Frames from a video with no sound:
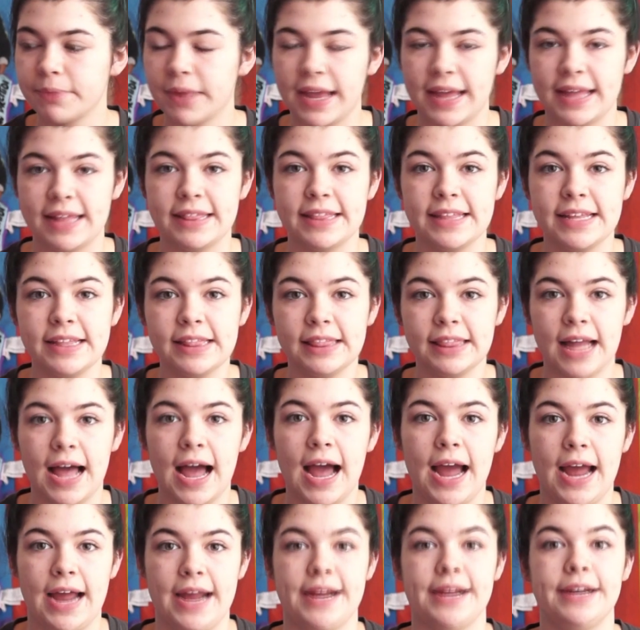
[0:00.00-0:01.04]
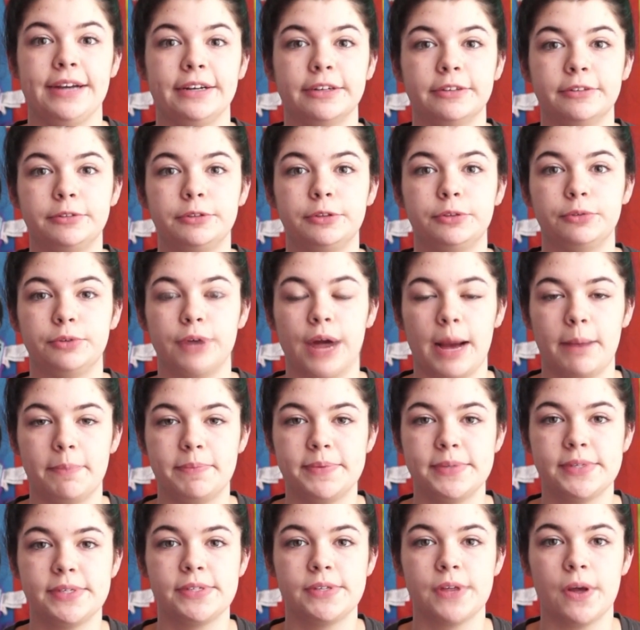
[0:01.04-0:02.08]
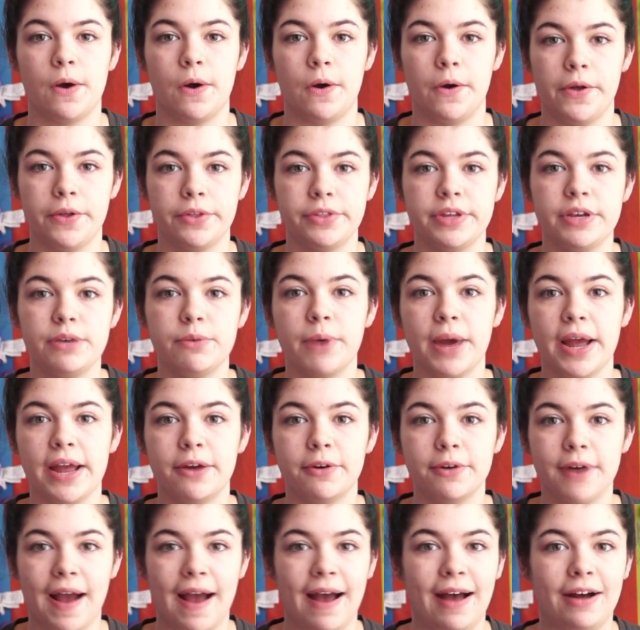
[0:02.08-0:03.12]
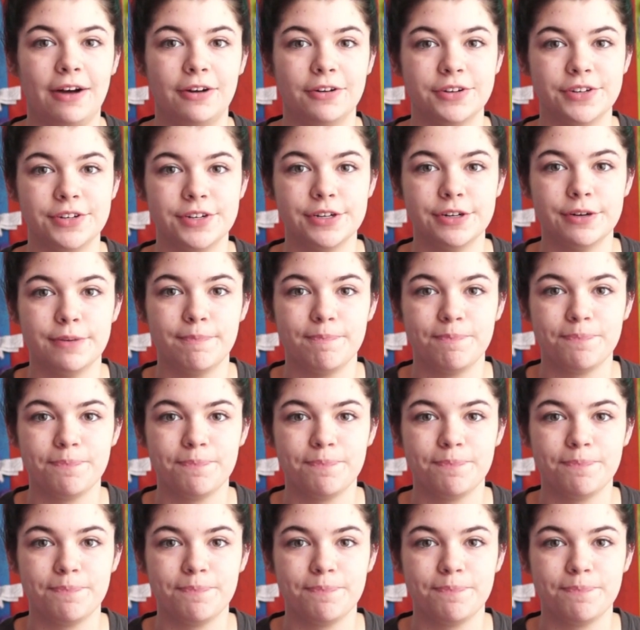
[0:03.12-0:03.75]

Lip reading: and the line wraps all the way around